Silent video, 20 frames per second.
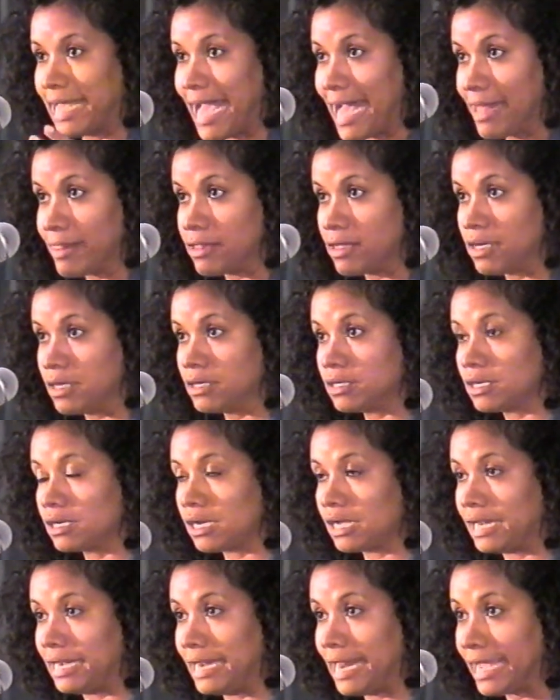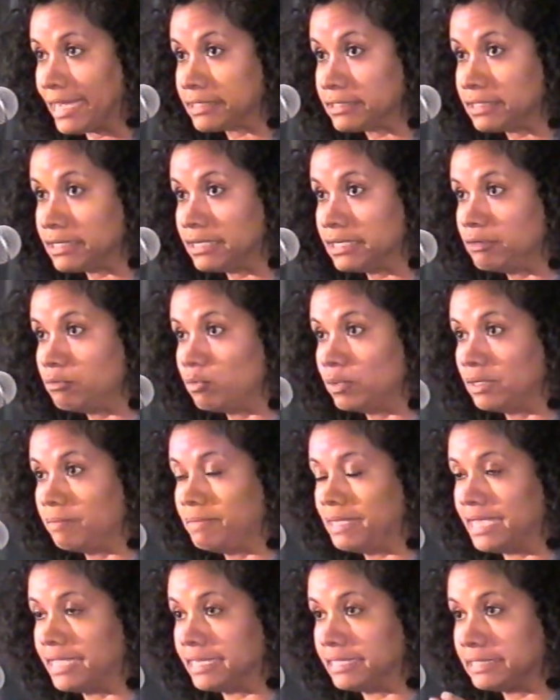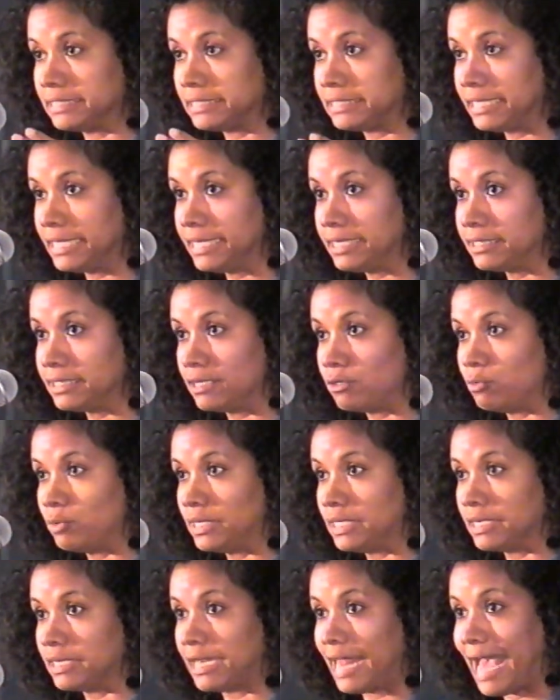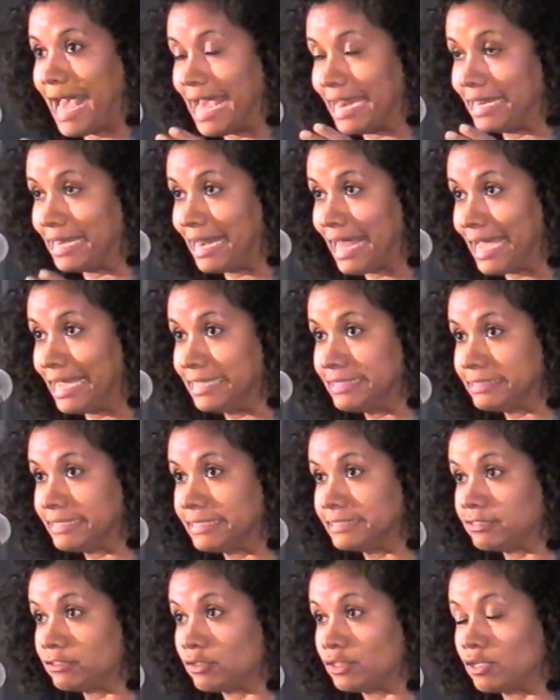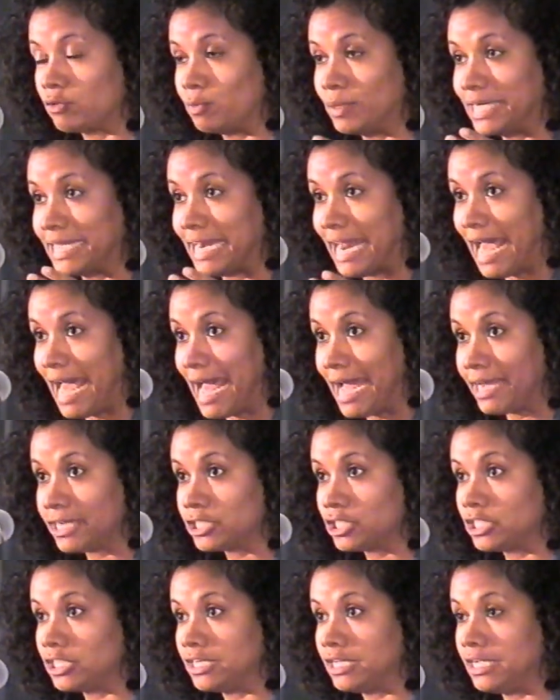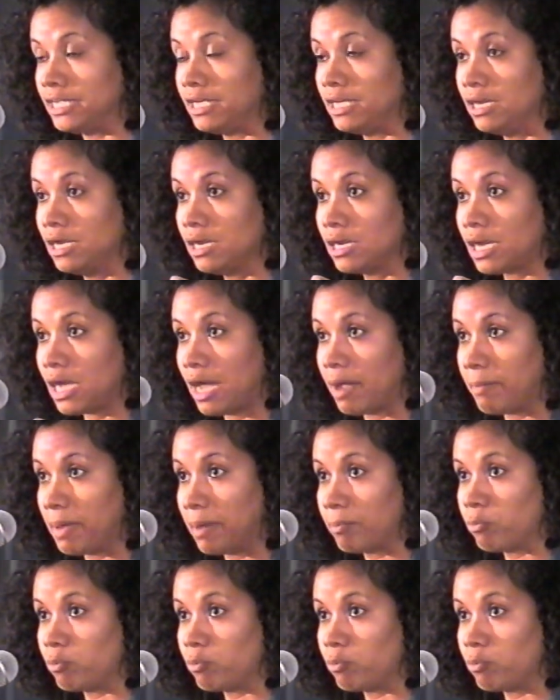gathered, collected, will be in a state that we can analyze it so that we can actually come